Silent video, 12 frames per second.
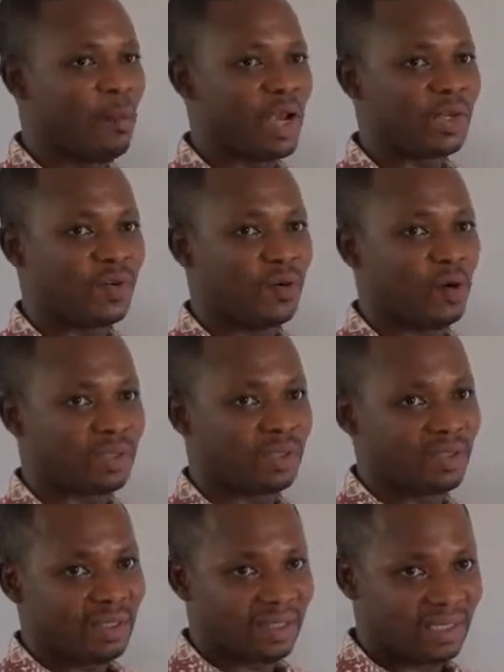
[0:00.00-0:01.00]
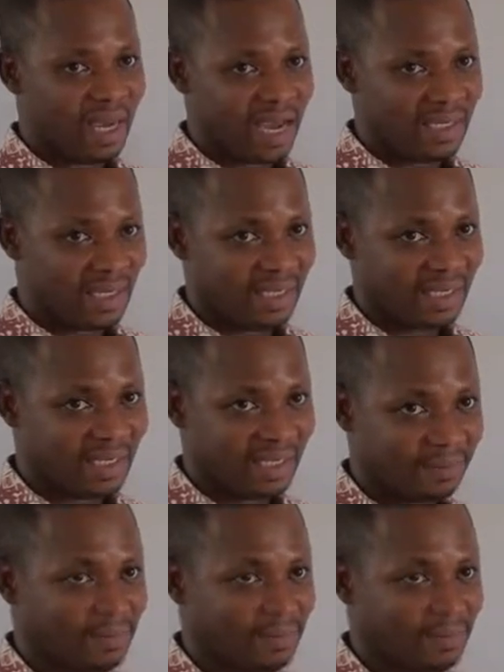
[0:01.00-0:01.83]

point of what? Tangents.